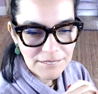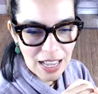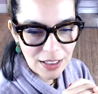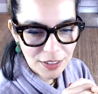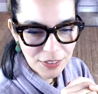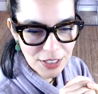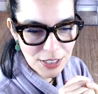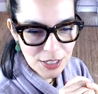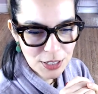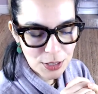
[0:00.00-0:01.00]
I love the
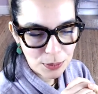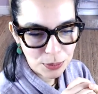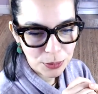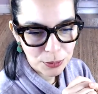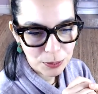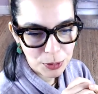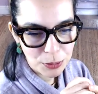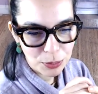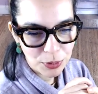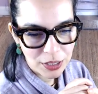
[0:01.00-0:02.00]
digital
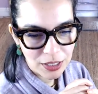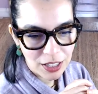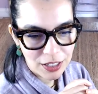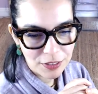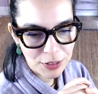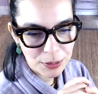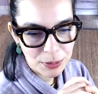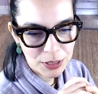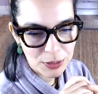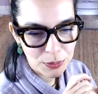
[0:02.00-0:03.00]
blueprint, NFT
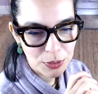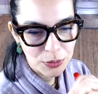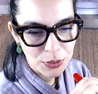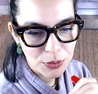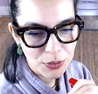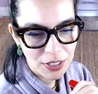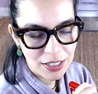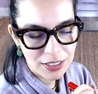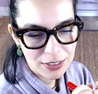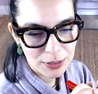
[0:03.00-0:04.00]
plus real uke and
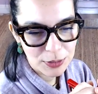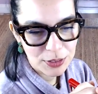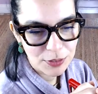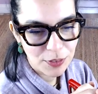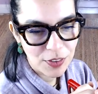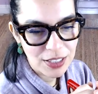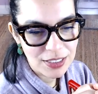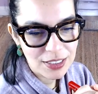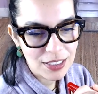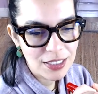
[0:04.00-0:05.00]
exclusive events.